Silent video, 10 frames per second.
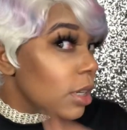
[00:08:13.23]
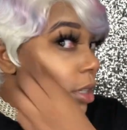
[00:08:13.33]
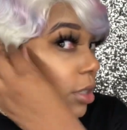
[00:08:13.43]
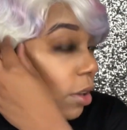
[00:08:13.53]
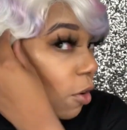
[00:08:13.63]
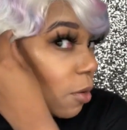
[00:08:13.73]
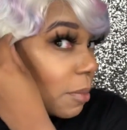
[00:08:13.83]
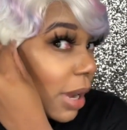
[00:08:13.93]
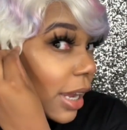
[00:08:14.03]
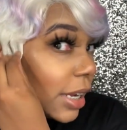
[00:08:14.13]
So where
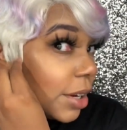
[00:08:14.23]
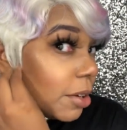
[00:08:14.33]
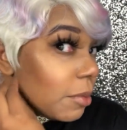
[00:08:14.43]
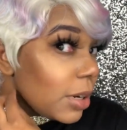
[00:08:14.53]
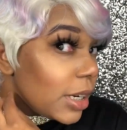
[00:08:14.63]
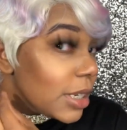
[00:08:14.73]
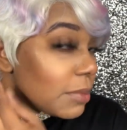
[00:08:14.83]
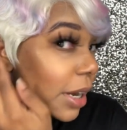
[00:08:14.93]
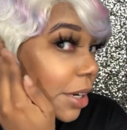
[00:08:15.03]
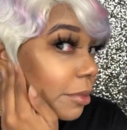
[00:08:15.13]
my ear was
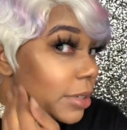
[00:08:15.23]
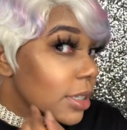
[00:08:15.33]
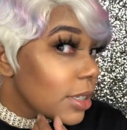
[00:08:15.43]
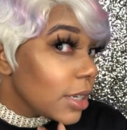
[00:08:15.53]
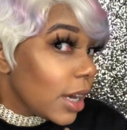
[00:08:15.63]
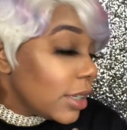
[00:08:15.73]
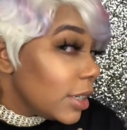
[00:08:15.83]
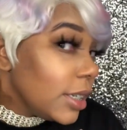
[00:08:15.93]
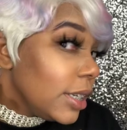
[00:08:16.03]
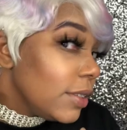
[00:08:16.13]
stuck
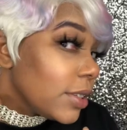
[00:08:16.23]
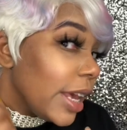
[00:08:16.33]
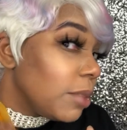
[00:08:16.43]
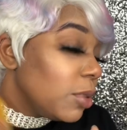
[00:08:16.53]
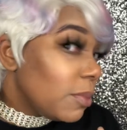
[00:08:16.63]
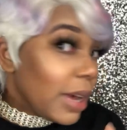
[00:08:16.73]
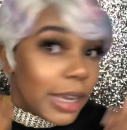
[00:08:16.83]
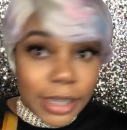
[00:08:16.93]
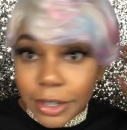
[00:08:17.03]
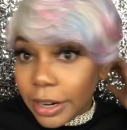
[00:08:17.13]
underneath, so I had to pull my
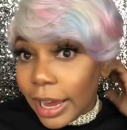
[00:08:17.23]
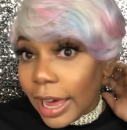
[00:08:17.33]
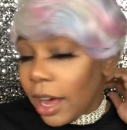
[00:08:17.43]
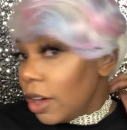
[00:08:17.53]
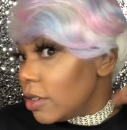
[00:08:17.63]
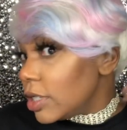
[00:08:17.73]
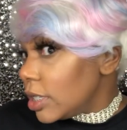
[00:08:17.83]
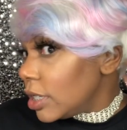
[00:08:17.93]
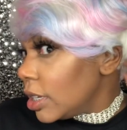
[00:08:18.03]
ear out.